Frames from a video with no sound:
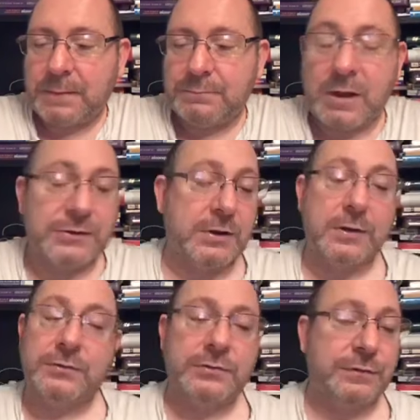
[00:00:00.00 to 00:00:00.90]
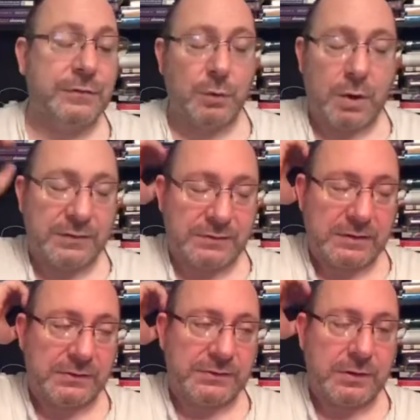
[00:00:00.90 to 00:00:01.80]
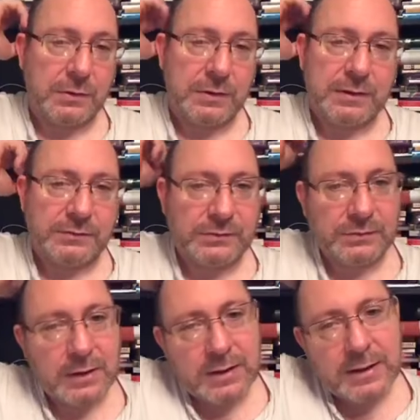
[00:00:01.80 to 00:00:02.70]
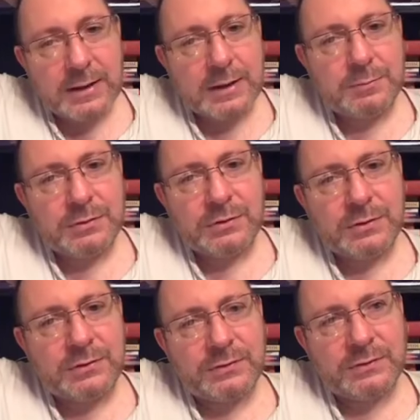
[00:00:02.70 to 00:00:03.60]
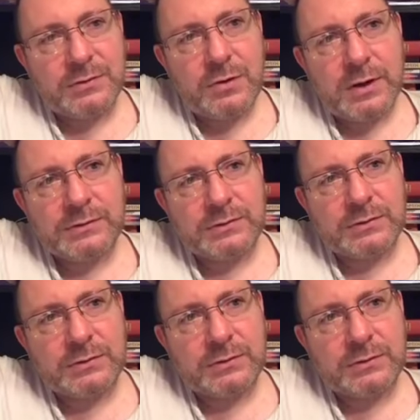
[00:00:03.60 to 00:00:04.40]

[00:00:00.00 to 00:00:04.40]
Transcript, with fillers: I don't know. It's just a few ideas. So it's it'd be good. It's nice.